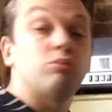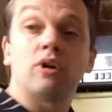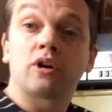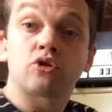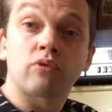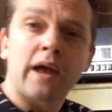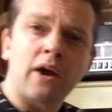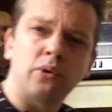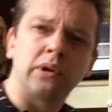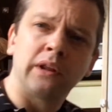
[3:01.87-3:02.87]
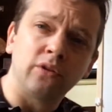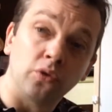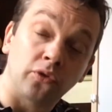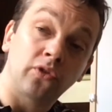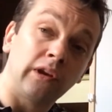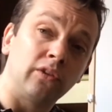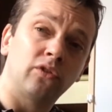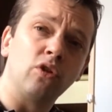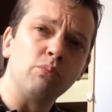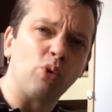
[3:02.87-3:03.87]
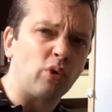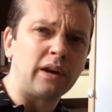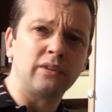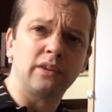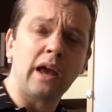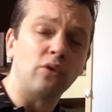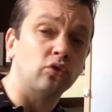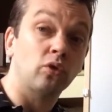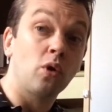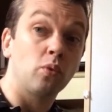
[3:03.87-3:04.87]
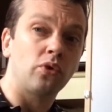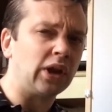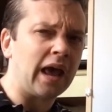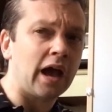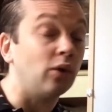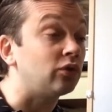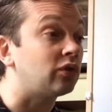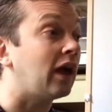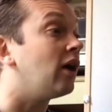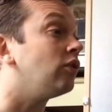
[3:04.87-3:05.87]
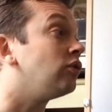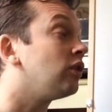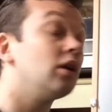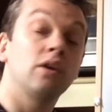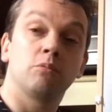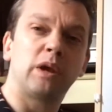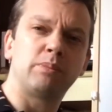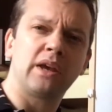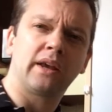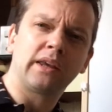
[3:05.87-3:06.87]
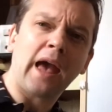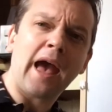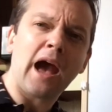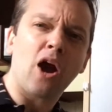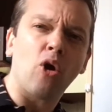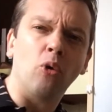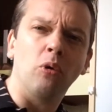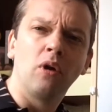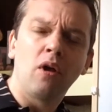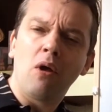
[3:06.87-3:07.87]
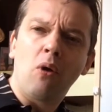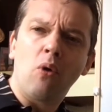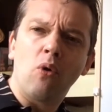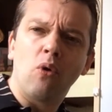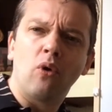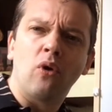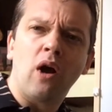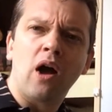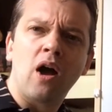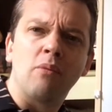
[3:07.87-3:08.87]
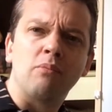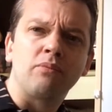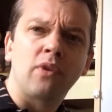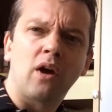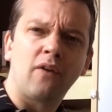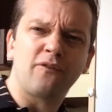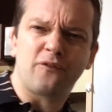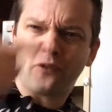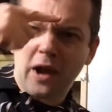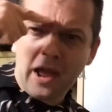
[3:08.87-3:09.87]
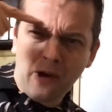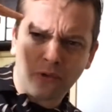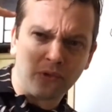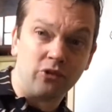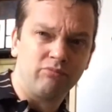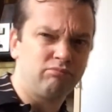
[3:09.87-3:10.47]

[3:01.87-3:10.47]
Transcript: put a crown in your silly soup or anything else with an ow sound. Maybe a cow or a frown.